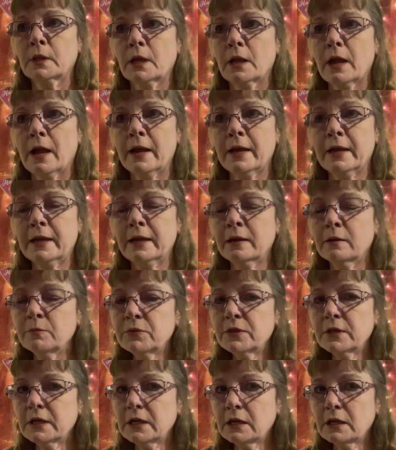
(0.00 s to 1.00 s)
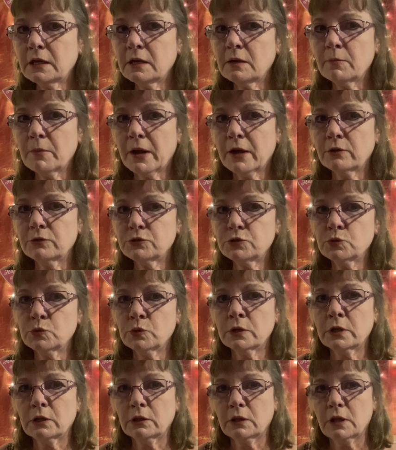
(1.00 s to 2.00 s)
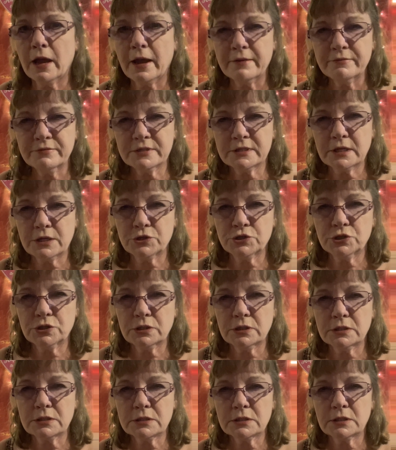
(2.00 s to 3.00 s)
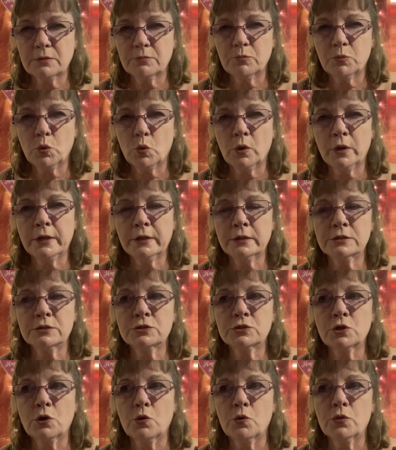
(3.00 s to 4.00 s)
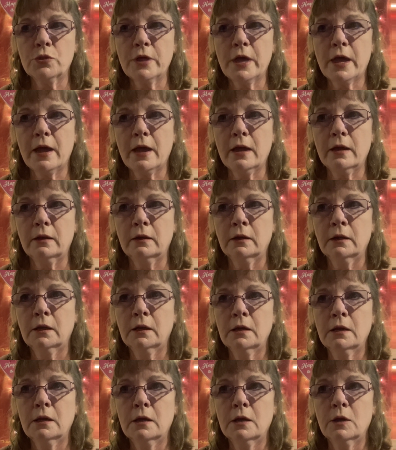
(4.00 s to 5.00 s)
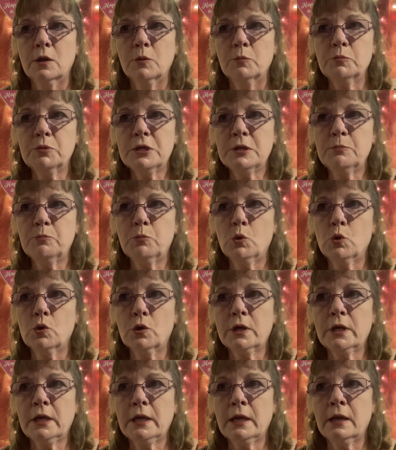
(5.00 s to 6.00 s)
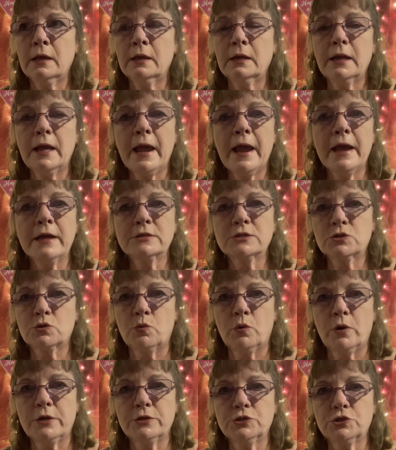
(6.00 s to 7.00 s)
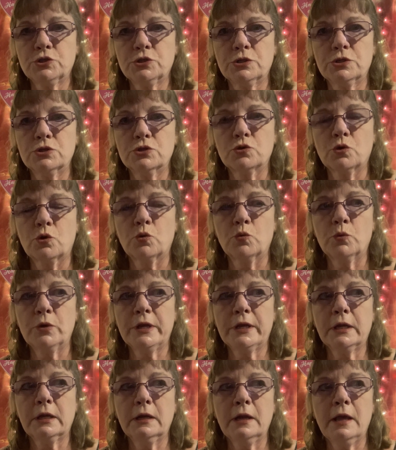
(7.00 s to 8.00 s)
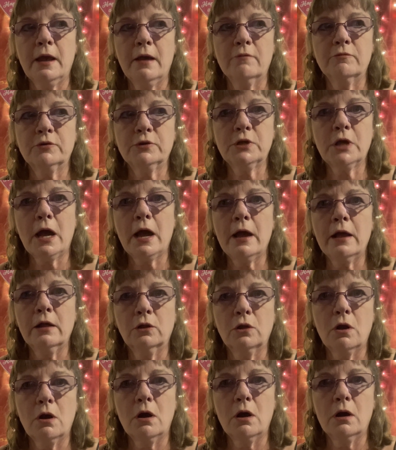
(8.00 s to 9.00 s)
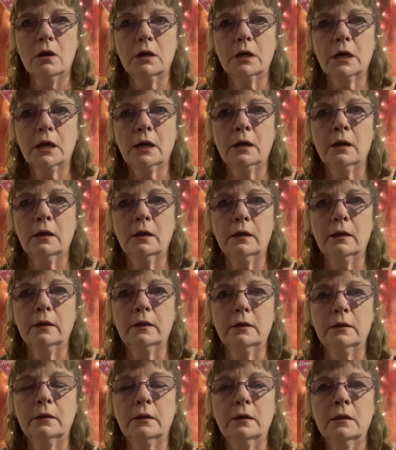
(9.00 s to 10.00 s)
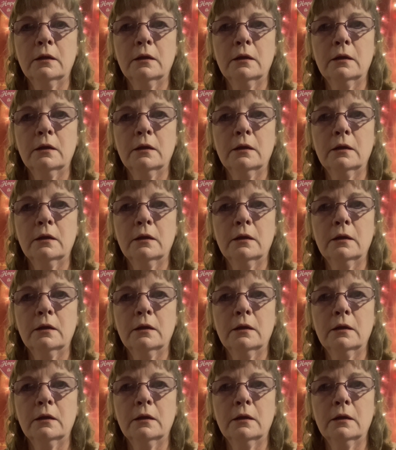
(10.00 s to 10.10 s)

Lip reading: I am thinking about doing a live session at some point so that people can ask questions, or we can have a dialogue on